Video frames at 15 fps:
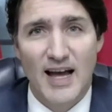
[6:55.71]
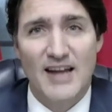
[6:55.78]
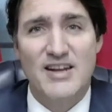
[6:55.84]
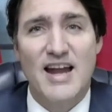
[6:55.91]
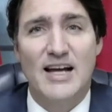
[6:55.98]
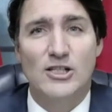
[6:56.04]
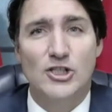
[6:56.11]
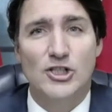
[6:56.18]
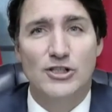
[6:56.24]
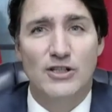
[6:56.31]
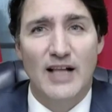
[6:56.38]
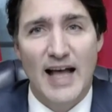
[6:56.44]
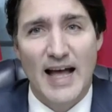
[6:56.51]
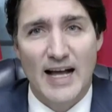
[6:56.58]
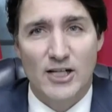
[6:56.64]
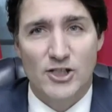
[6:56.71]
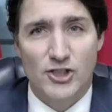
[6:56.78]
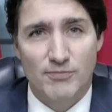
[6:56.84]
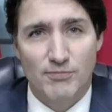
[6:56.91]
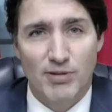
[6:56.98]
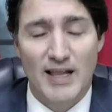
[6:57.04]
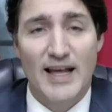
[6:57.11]
a national
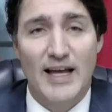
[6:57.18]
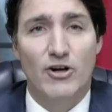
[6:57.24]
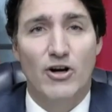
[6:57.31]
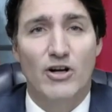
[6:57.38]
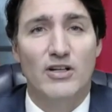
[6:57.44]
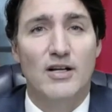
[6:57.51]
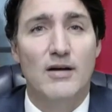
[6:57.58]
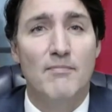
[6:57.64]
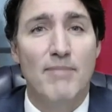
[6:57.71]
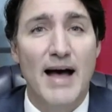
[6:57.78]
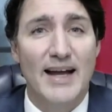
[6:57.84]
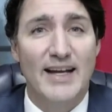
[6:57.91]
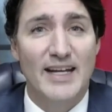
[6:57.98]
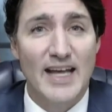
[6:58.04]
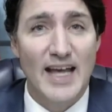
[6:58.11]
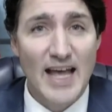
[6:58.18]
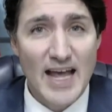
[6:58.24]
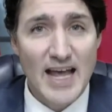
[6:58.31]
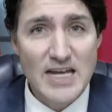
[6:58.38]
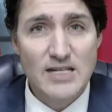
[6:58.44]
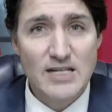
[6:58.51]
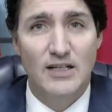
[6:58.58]
action plan on combating
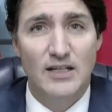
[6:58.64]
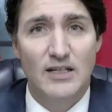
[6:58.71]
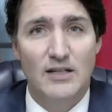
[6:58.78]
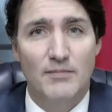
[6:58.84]
hate